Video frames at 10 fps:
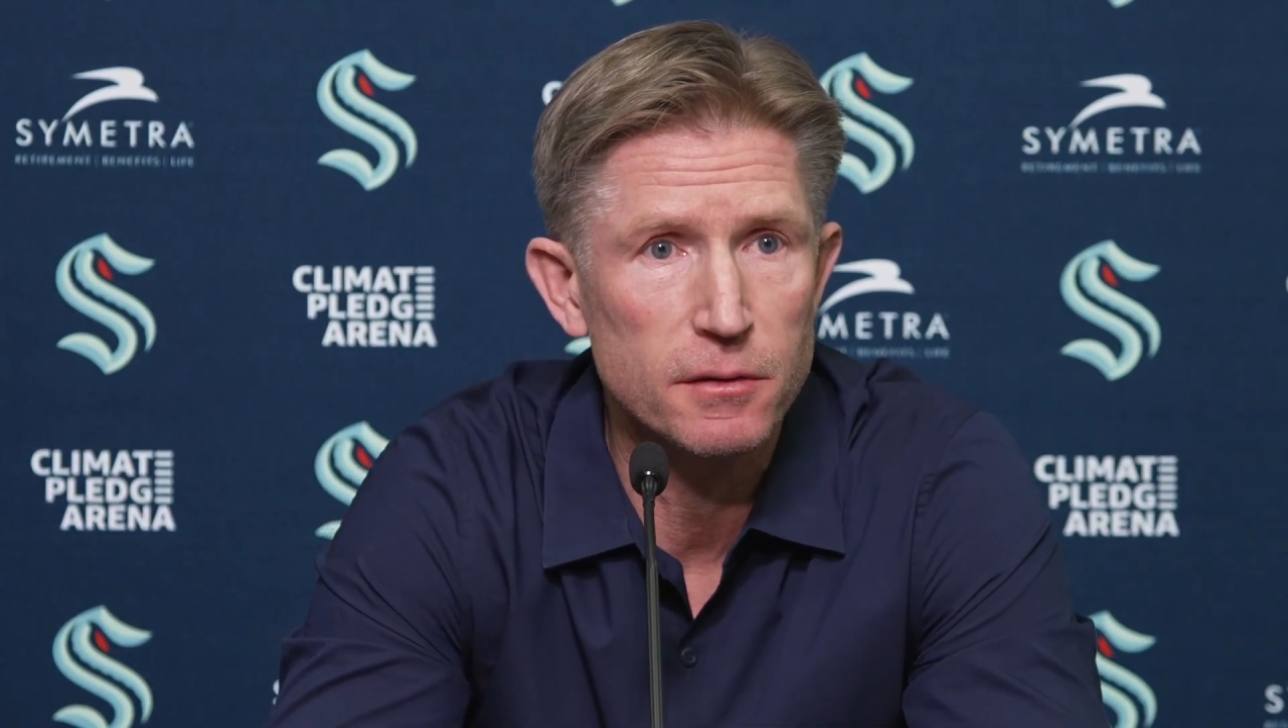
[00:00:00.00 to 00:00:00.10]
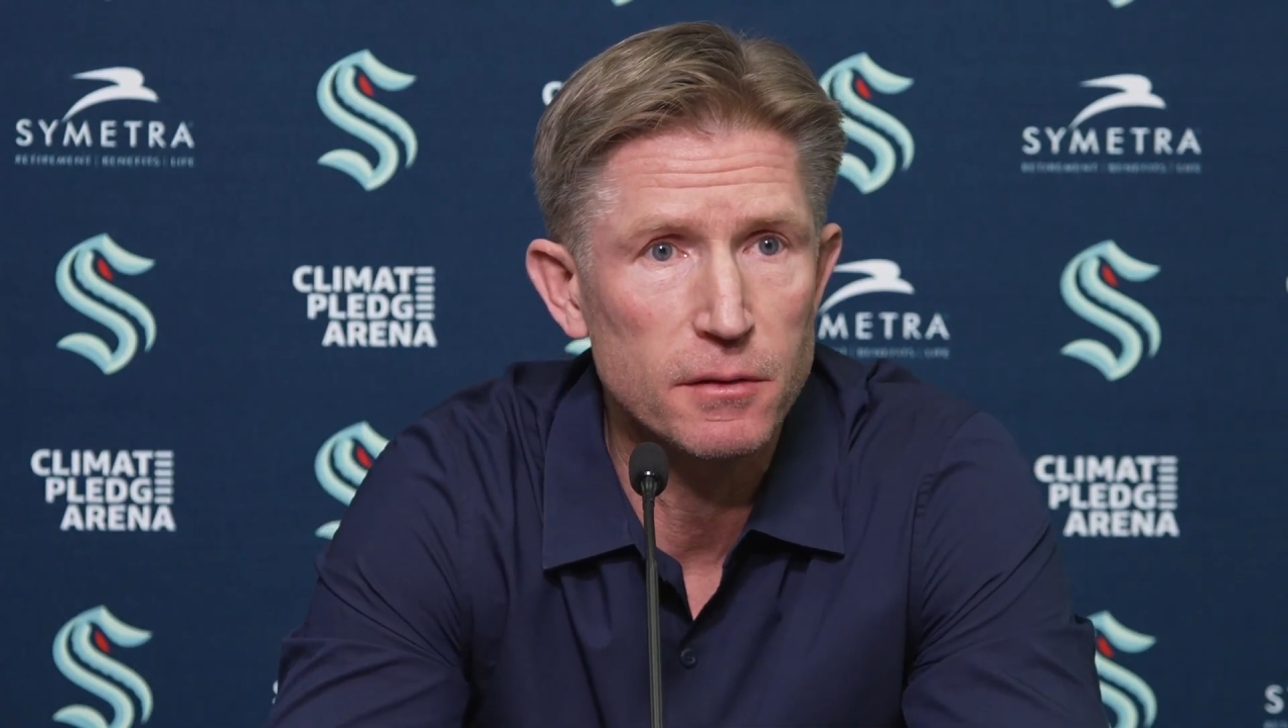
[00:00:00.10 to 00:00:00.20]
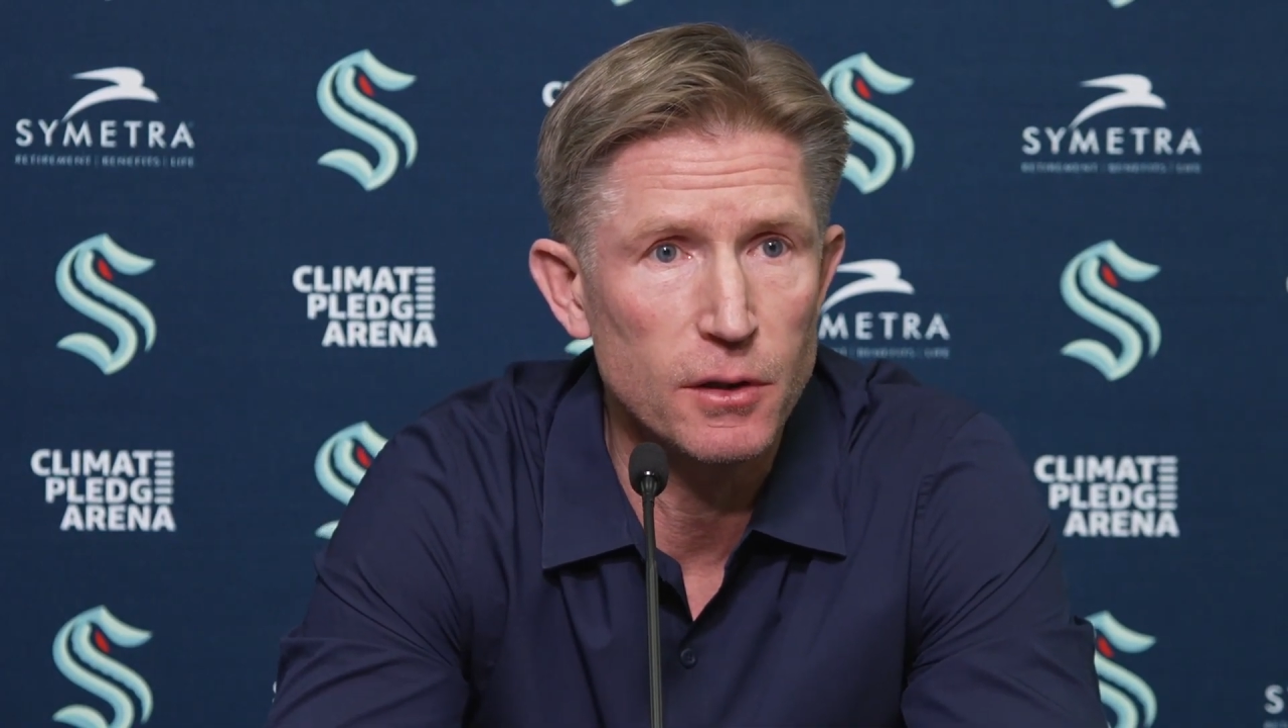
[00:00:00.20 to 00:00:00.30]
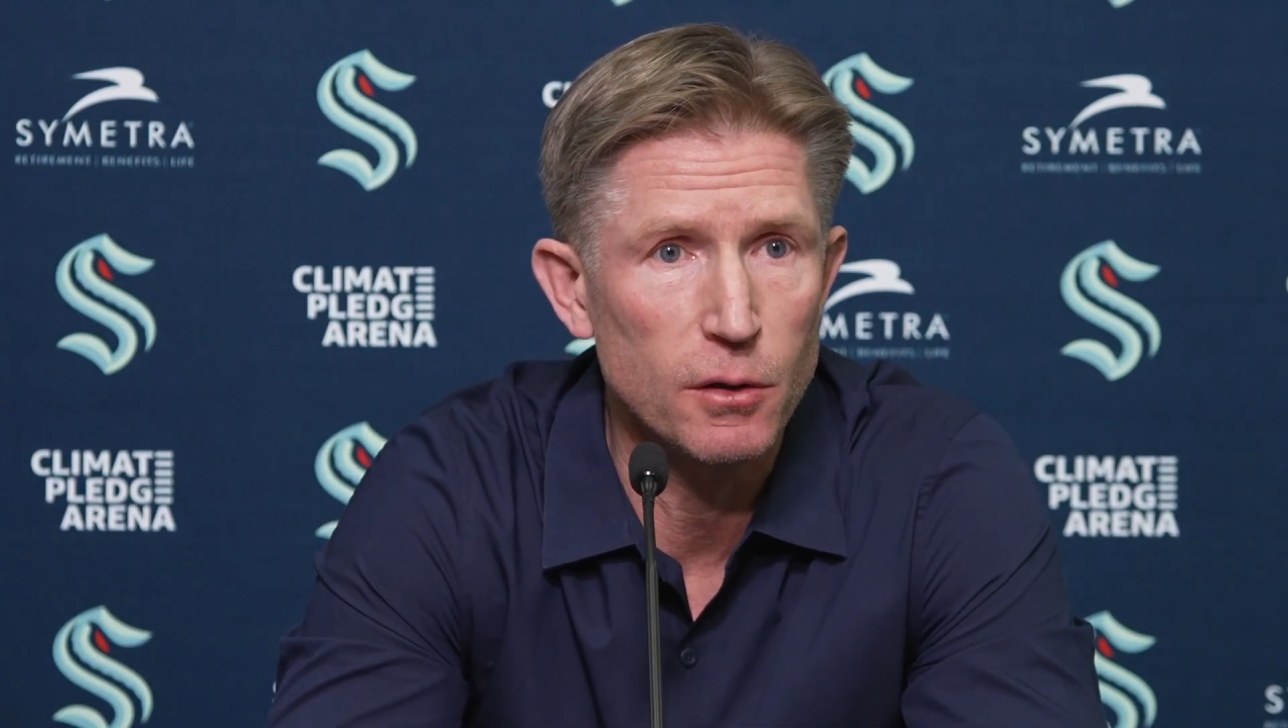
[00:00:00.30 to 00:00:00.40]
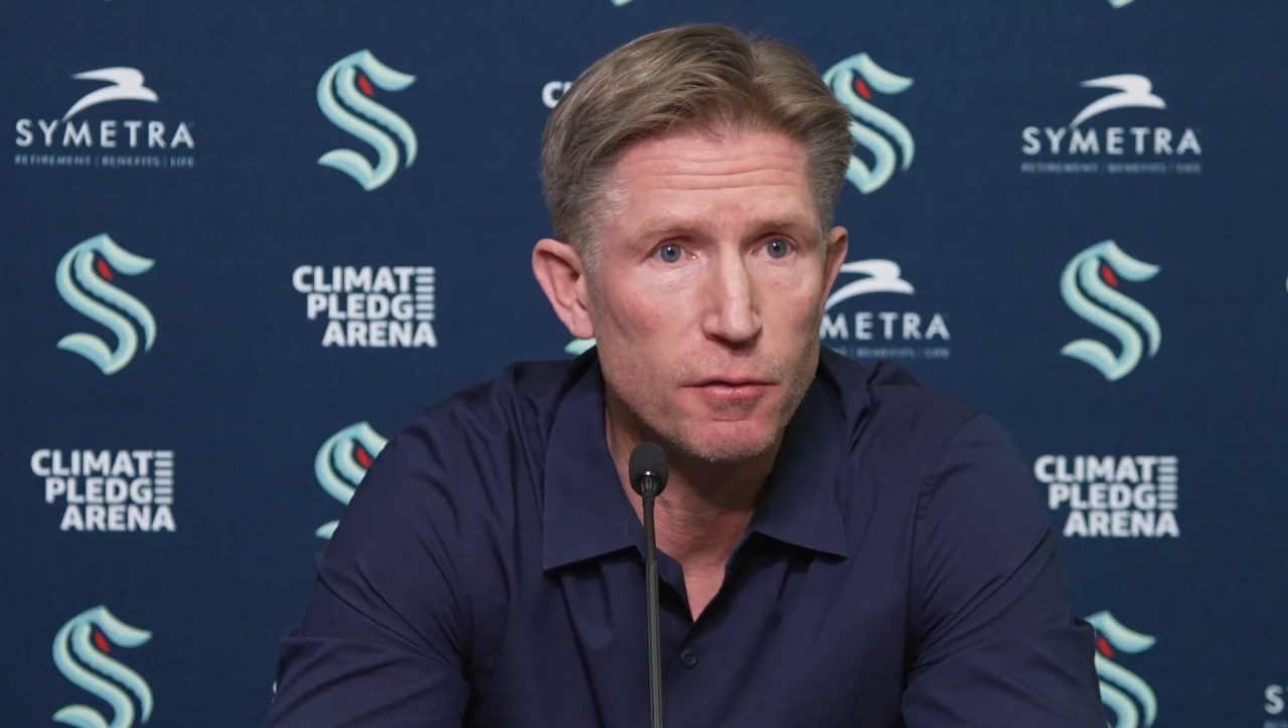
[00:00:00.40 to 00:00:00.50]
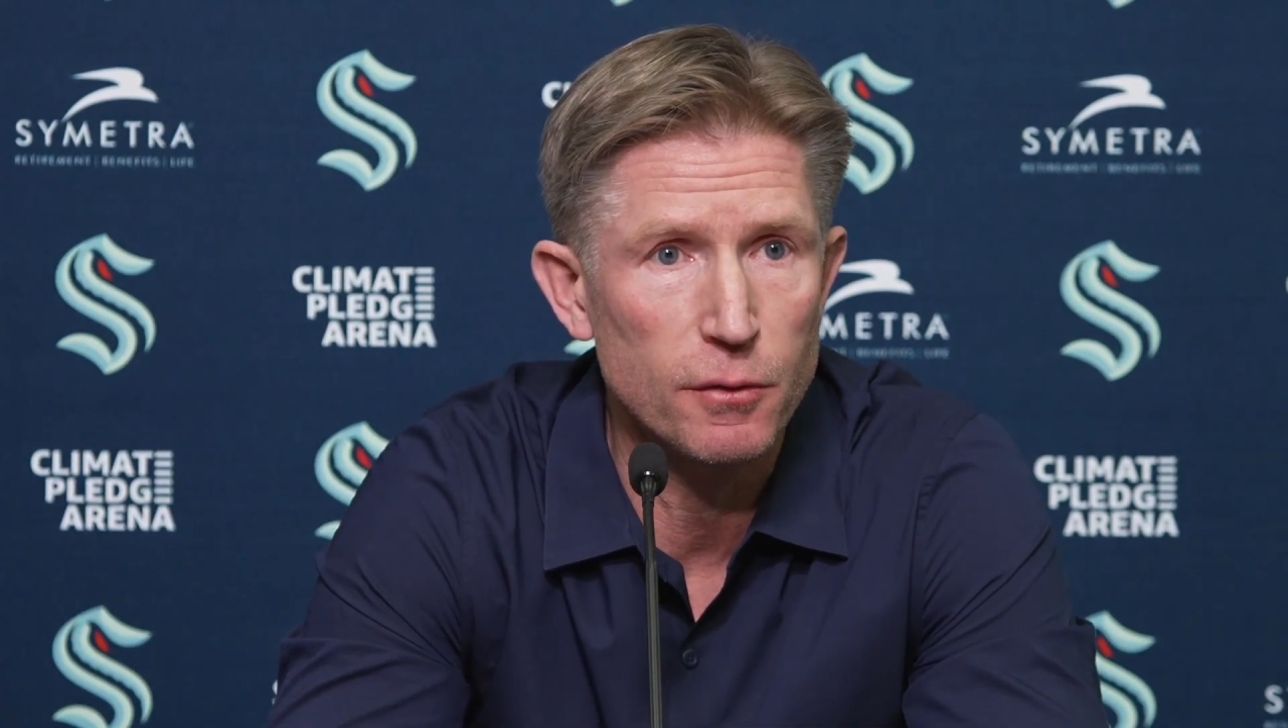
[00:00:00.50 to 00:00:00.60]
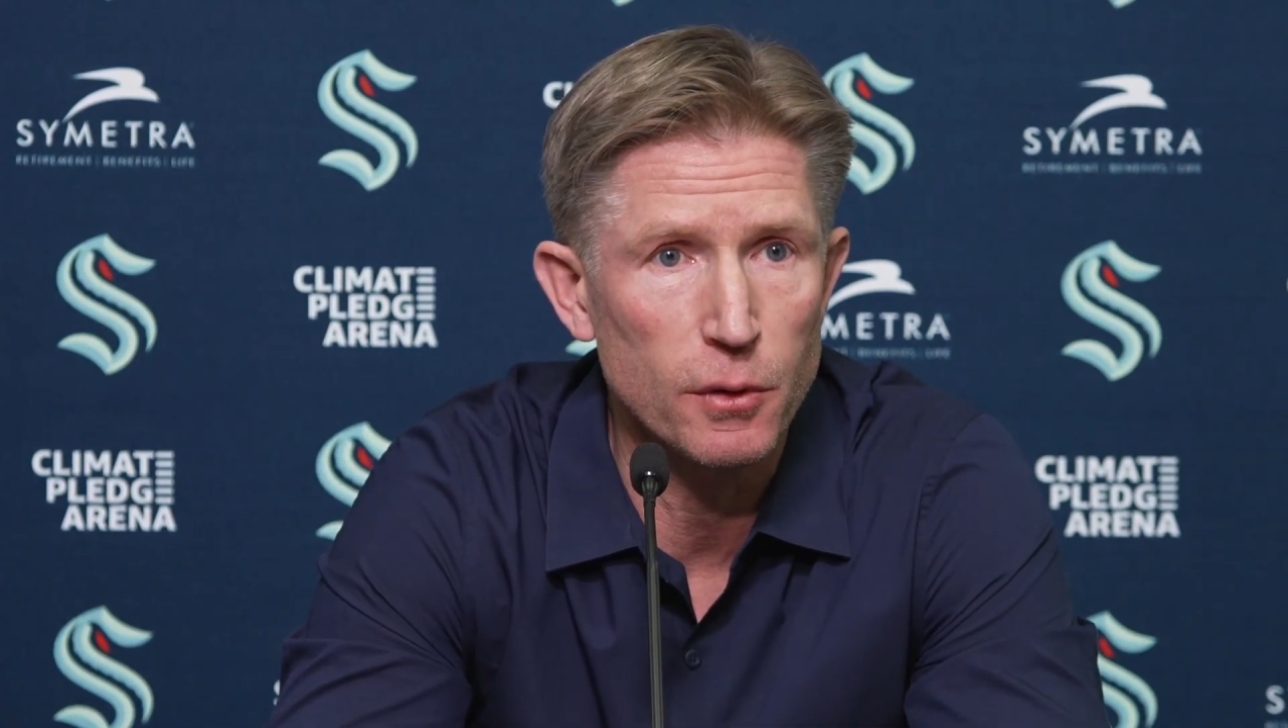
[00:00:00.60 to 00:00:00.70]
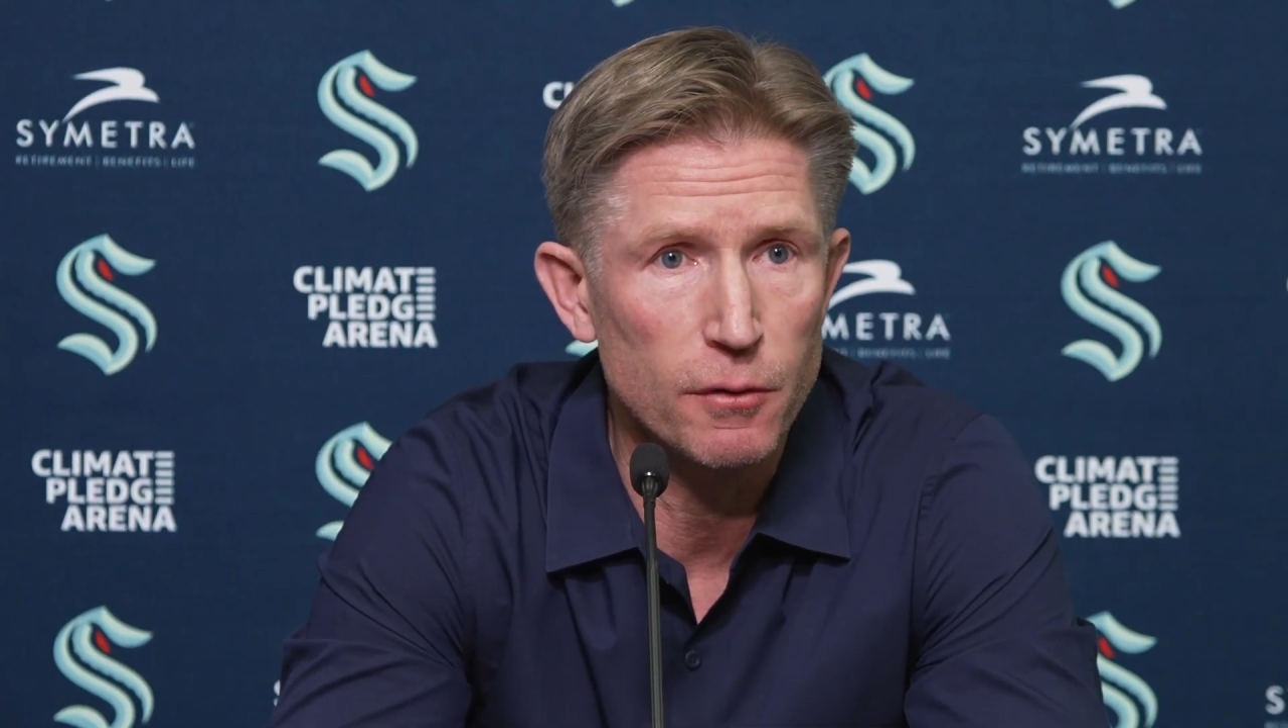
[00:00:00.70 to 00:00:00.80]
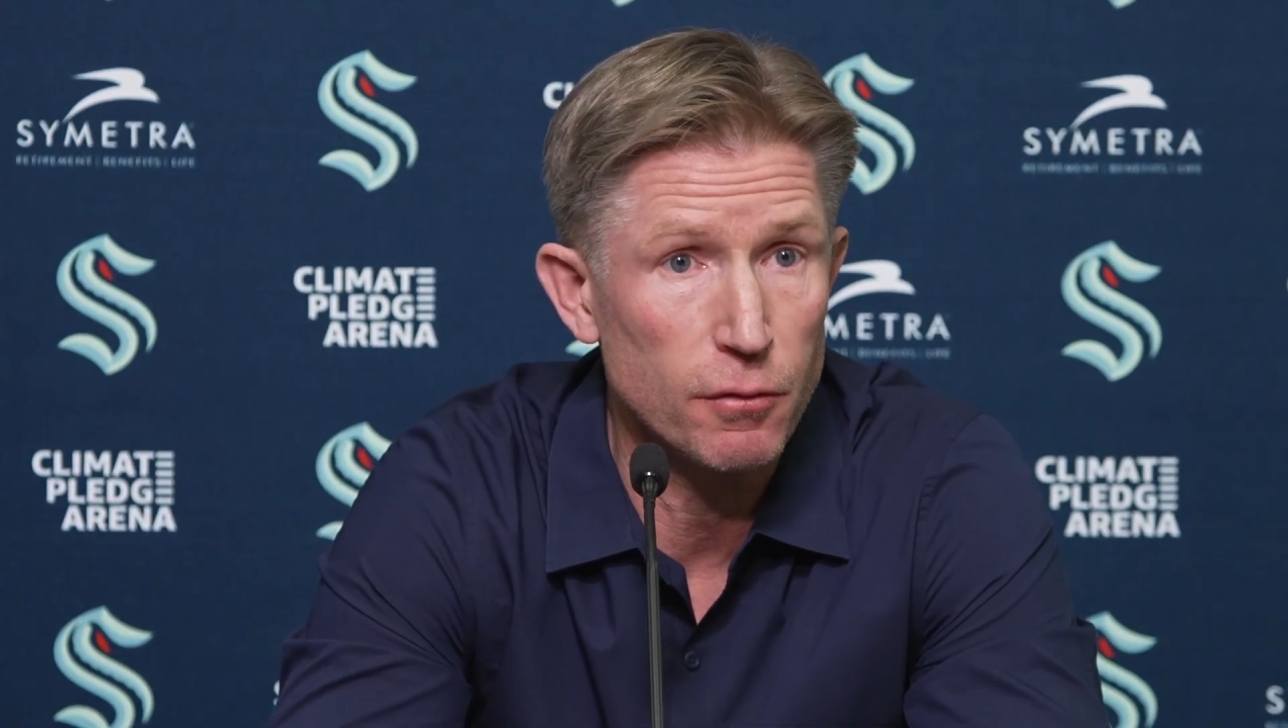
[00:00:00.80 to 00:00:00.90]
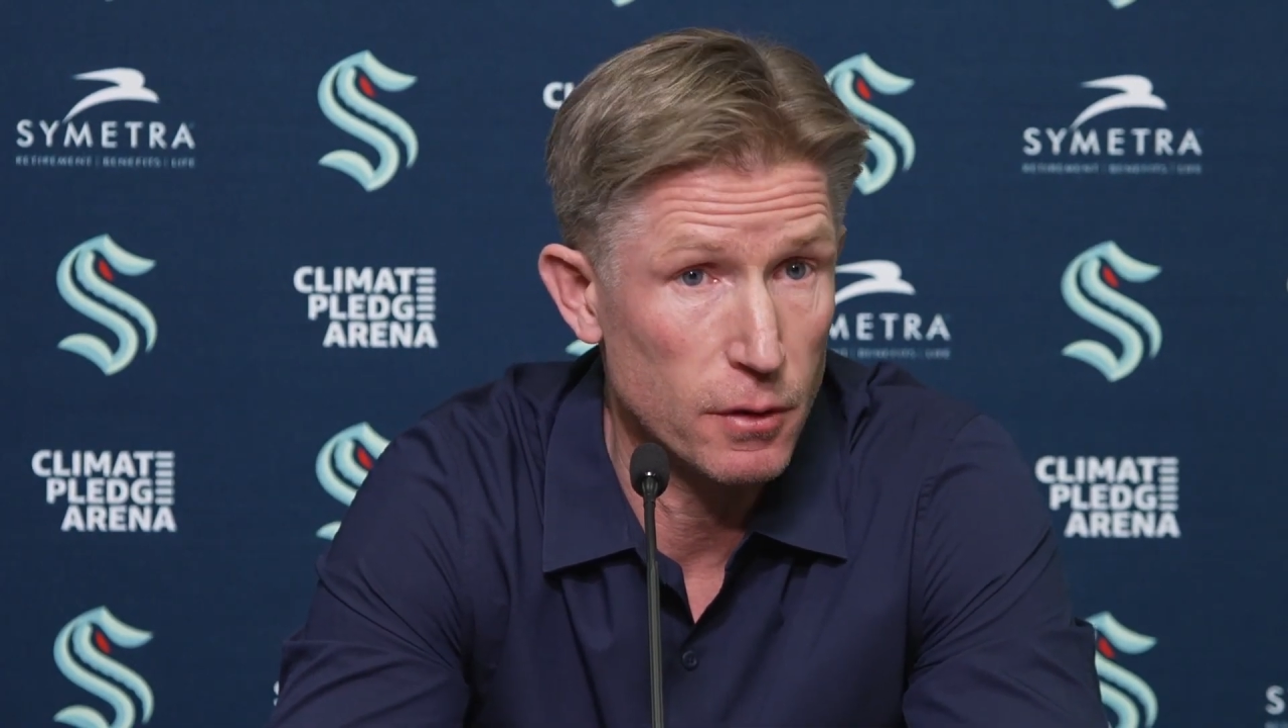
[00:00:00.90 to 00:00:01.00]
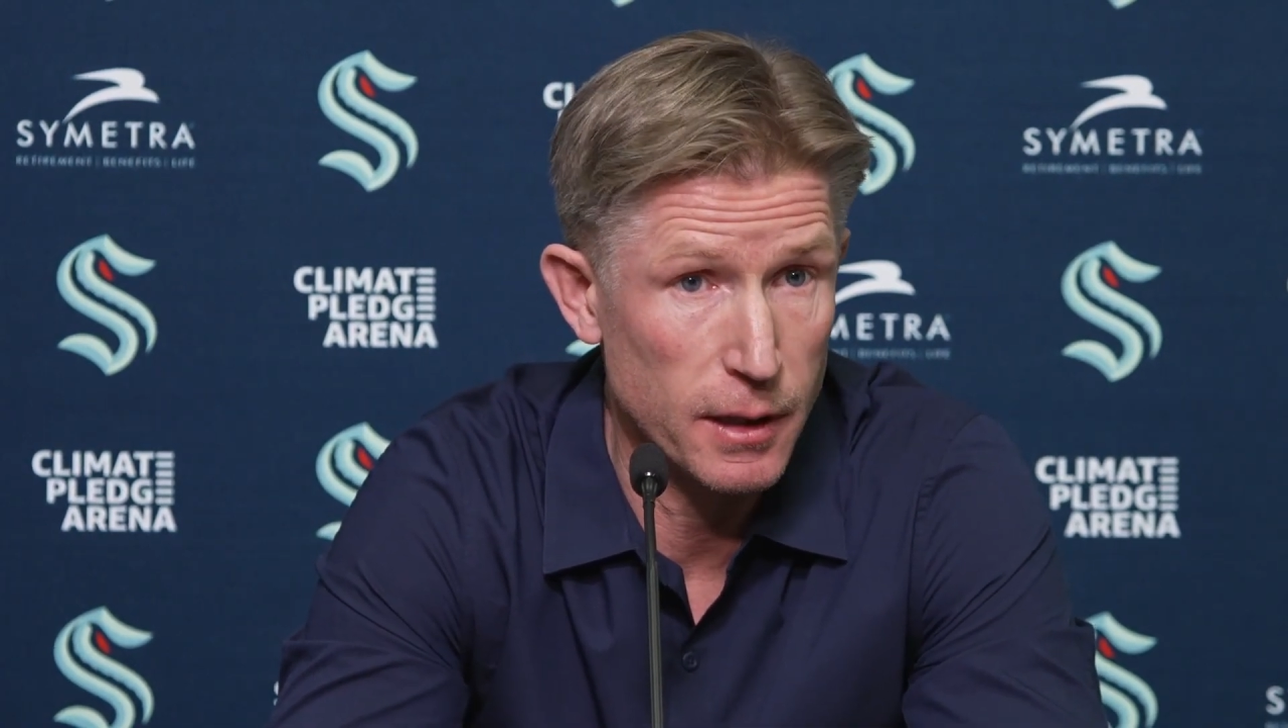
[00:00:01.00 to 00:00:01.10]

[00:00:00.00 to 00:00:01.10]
You know, for for